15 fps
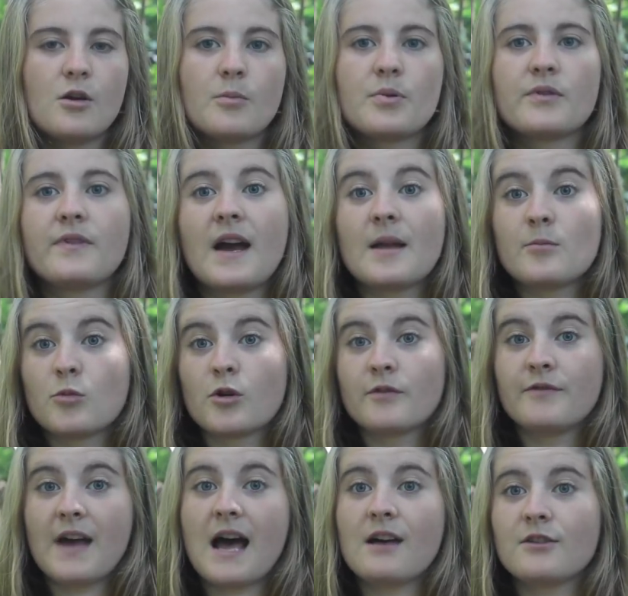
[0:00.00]
provide more
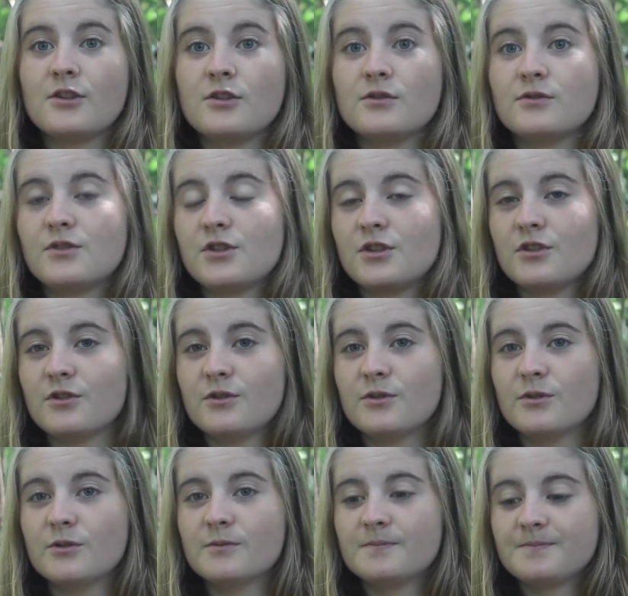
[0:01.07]
value
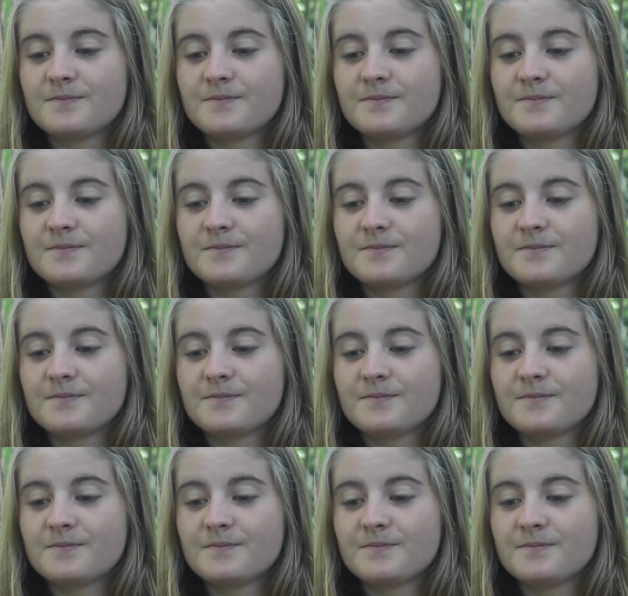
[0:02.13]
to